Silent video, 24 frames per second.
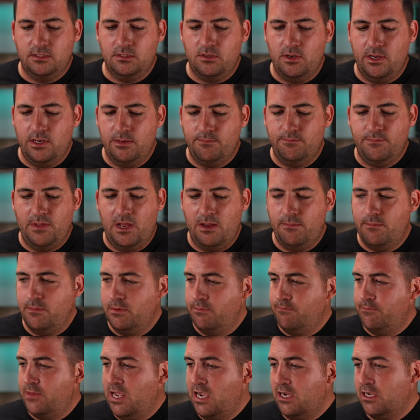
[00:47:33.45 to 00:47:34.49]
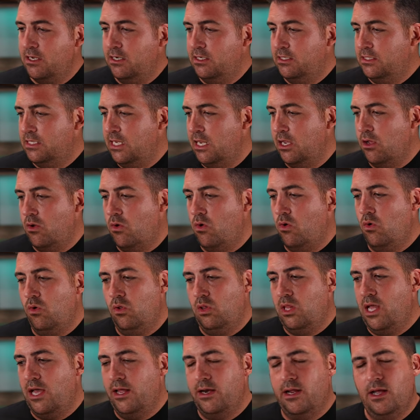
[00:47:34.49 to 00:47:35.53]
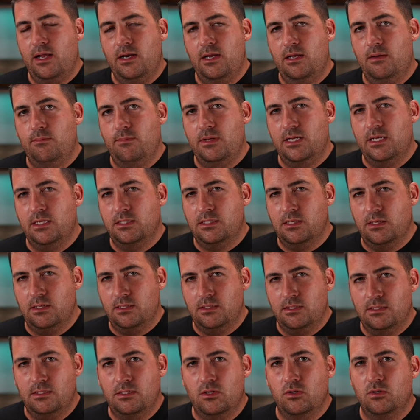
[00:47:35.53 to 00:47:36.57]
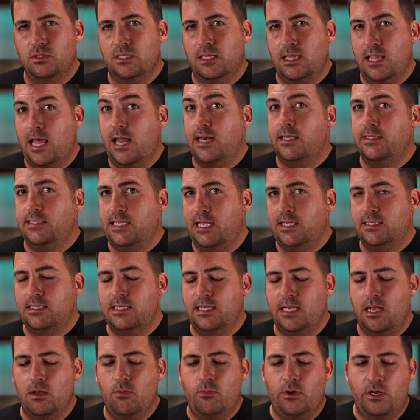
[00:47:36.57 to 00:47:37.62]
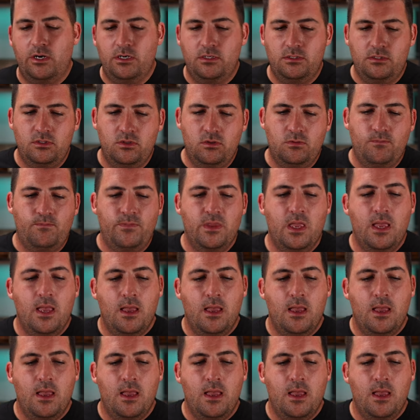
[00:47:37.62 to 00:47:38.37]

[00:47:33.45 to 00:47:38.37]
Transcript: So I, I'm not gonna say a whole lot on it, because I, there's a lot of testing I wanna do,